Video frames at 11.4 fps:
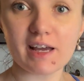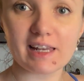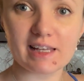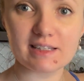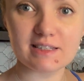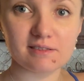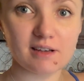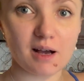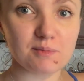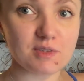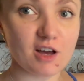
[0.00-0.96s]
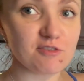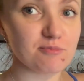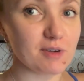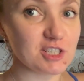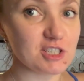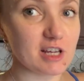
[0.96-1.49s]
and it comes off
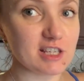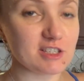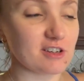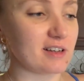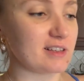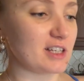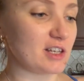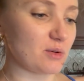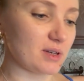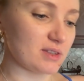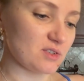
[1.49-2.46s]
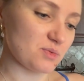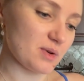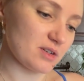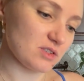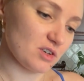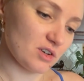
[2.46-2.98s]
much nicer, and then you don't get those
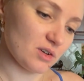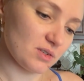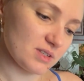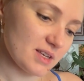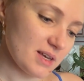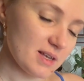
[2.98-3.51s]
weird circles.